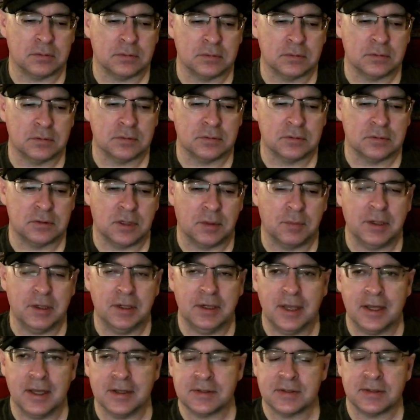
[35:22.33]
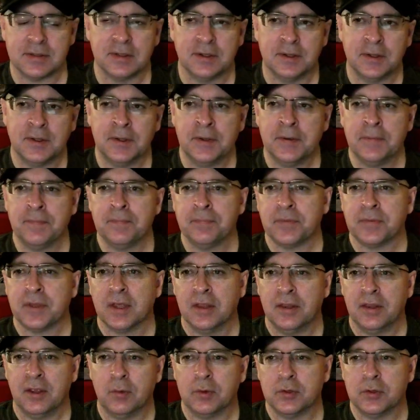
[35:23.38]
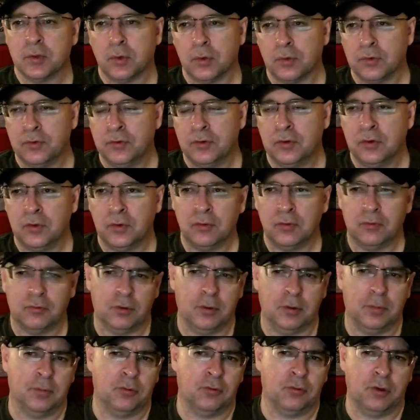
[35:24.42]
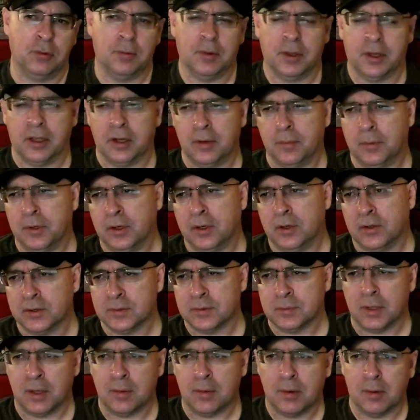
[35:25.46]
I mean, yes, they were told to treat them like anybody else, blah blah blah.